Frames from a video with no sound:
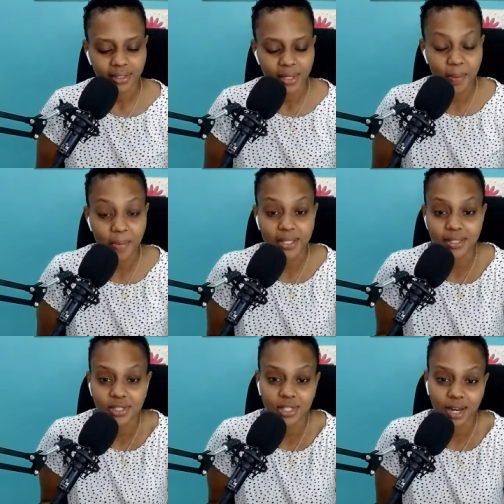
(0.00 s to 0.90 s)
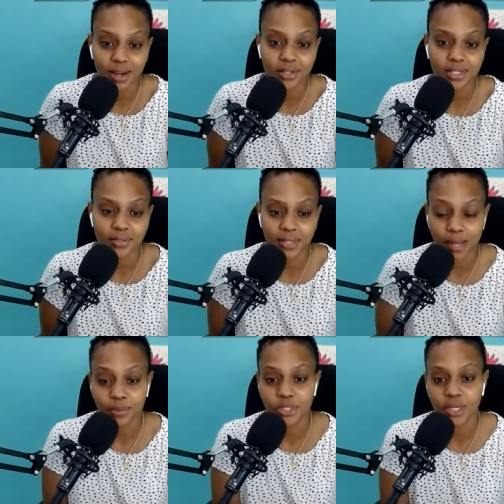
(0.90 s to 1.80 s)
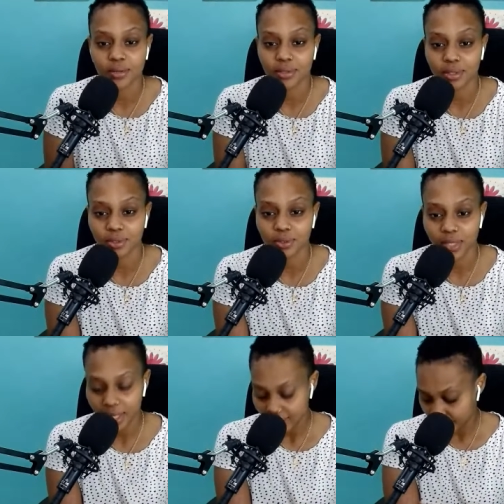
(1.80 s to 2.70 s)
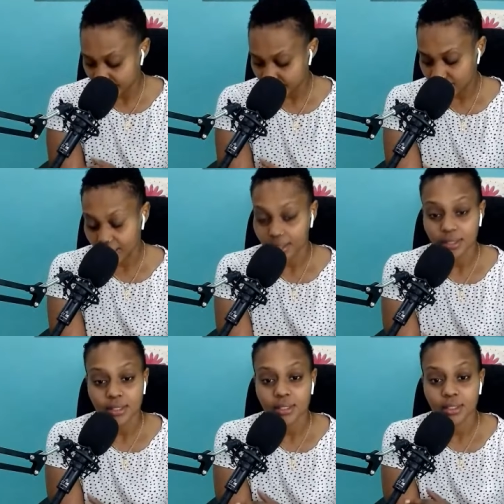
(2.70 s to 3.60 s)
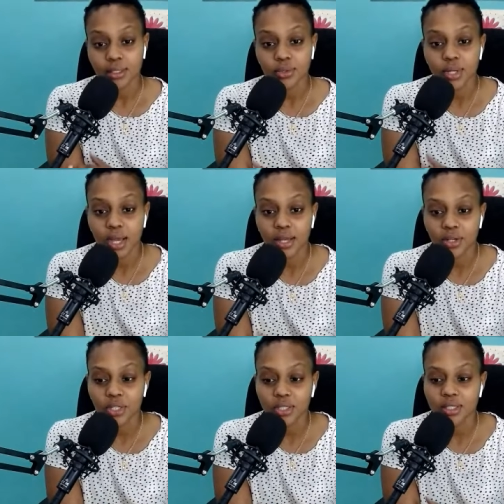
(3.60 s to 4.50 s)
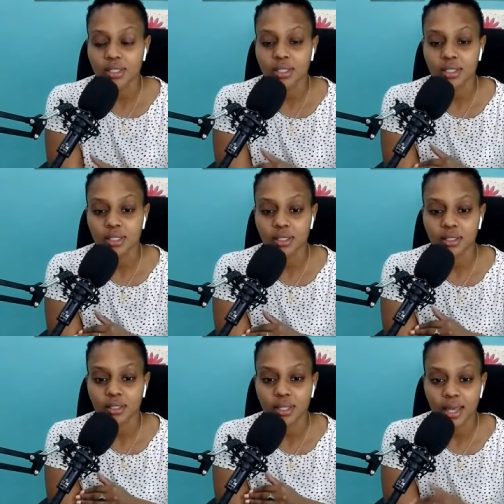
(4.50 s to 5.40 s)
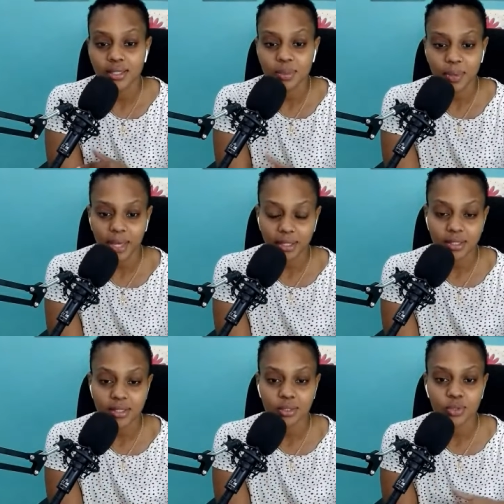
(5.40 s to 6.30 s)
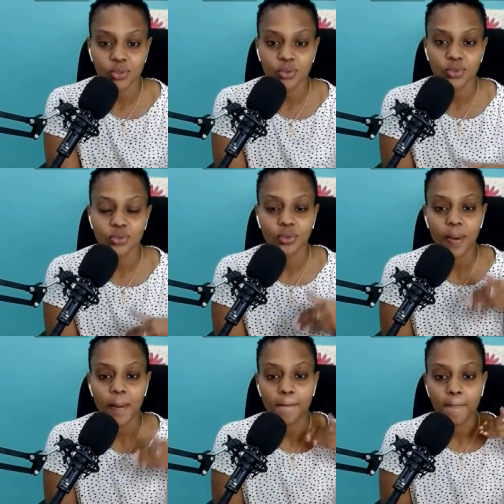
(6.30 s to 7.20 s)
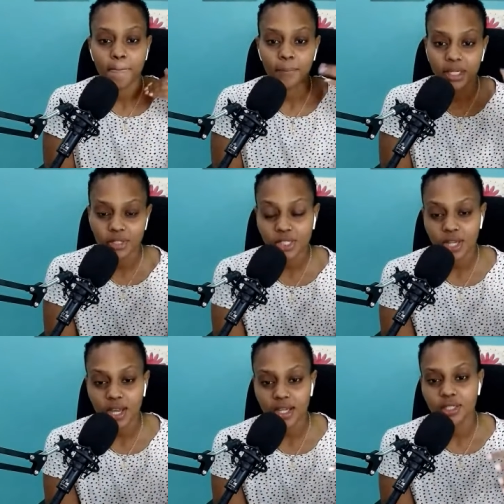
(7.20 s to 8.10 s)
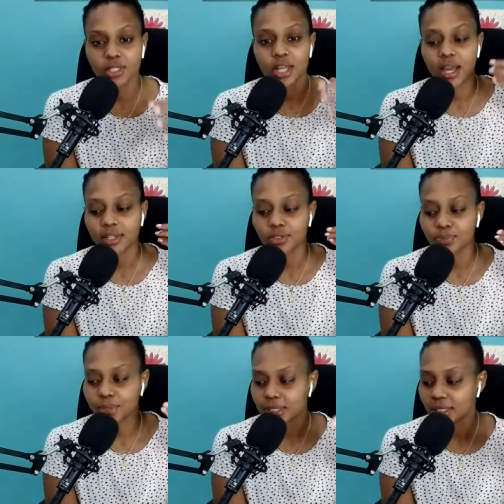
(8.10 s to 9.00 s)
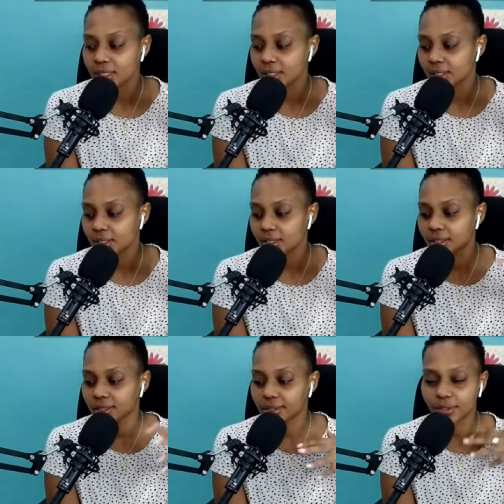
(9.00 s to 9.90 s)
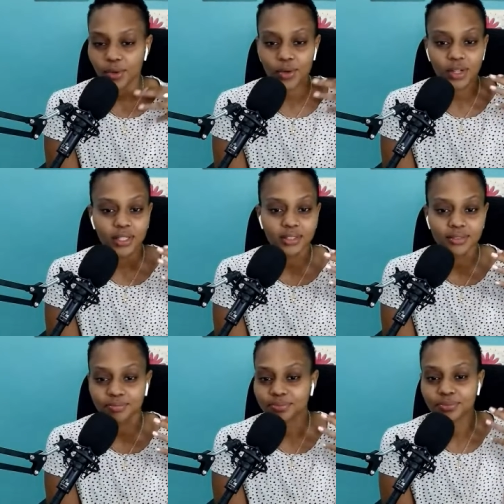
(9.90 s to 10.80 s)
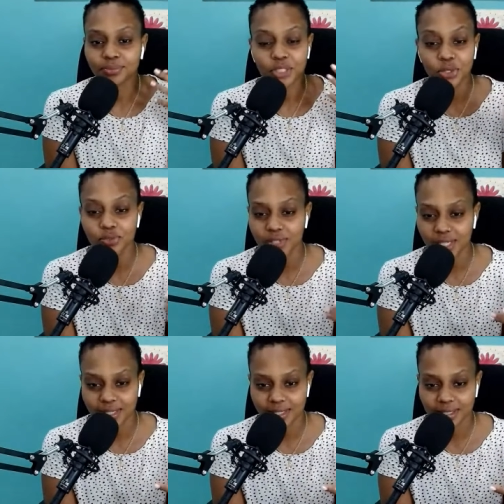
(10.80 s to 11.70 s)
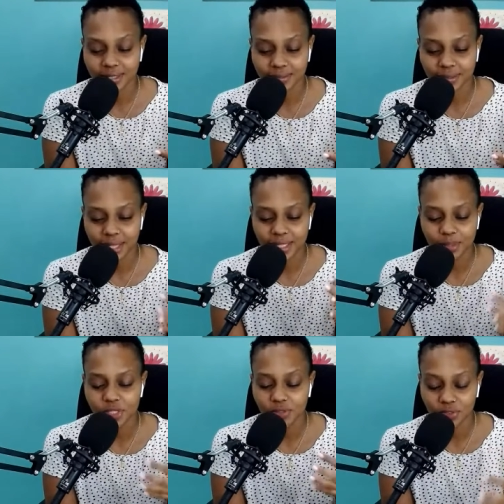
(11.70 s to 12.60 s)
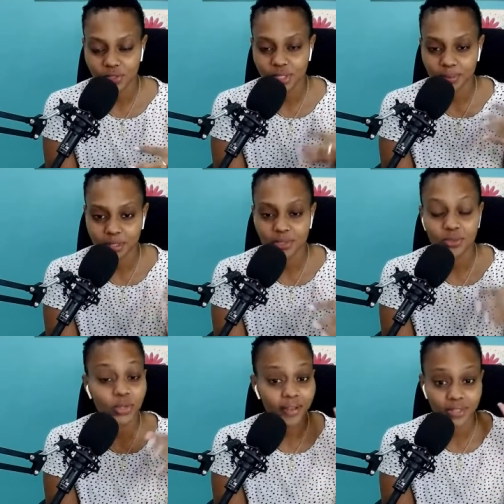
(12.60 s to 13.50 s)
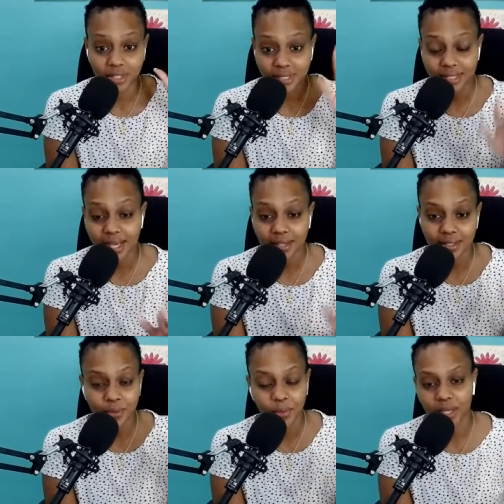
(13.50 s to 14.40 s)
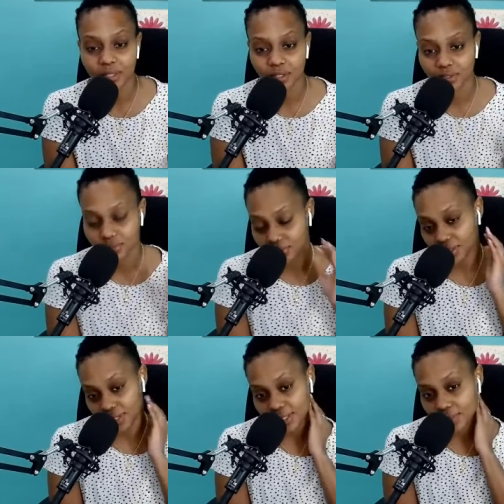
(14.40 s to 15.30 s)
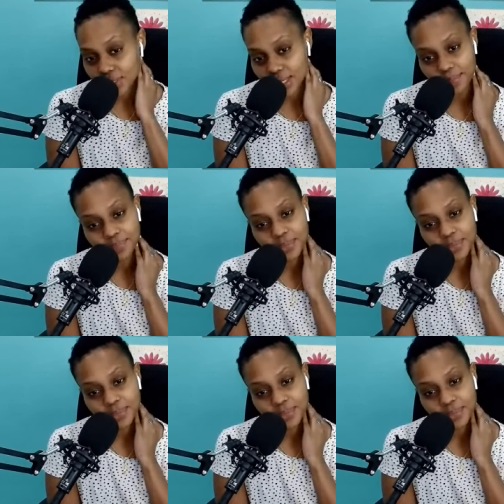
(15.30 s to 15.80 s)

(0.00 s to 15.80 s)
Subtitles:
the message that I received and I'm sharing with you is that you cannot expect to be recharged and be all rejuvenated, especially if you're somebody who has not decided to wind down for the rest of the year.